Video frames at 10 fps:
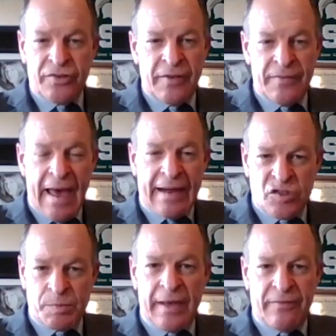Can that
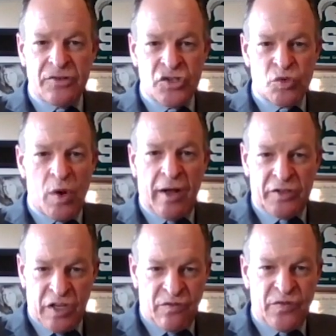explain this as well?
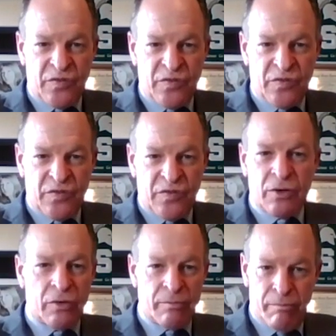Do you feel like
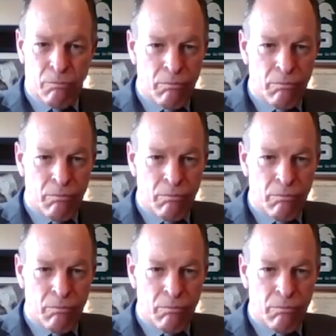you're